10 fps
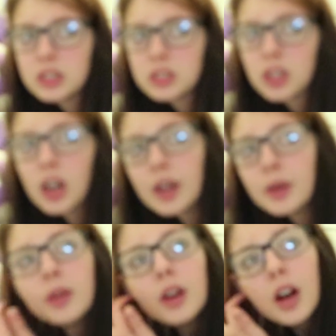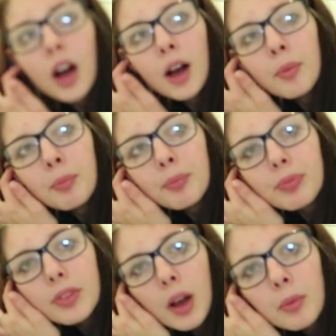So I'm
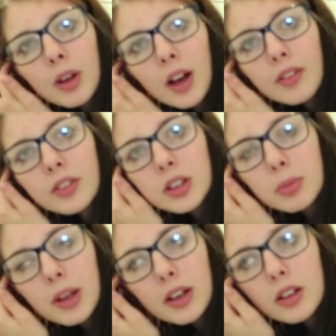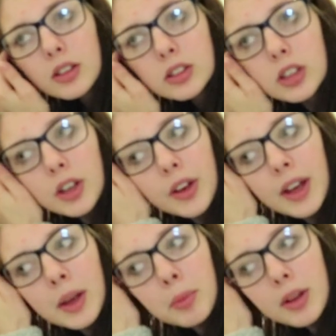going to have to speak to
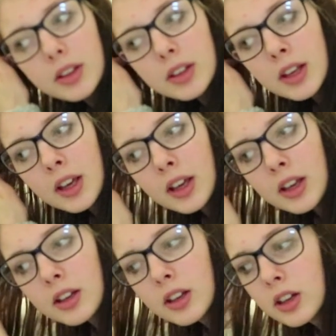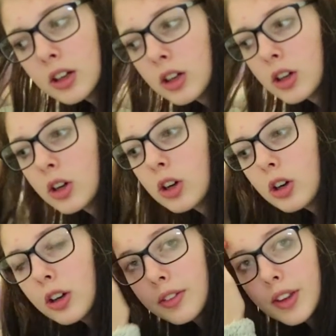him and see
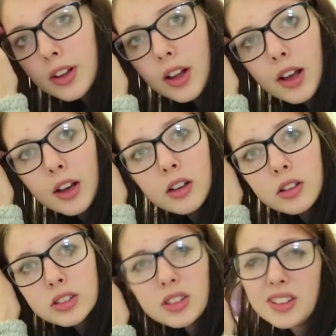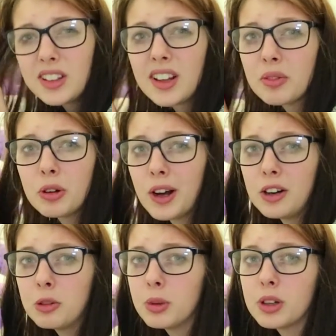if there's like something that will
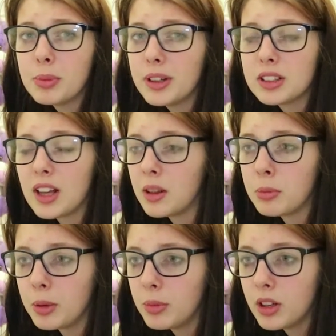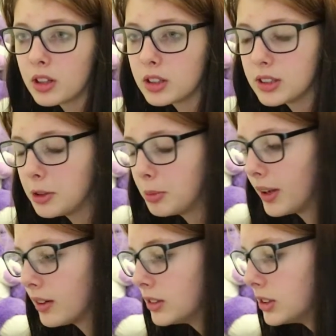help, because at the moment nothing's
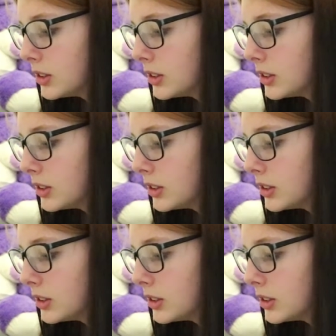helping.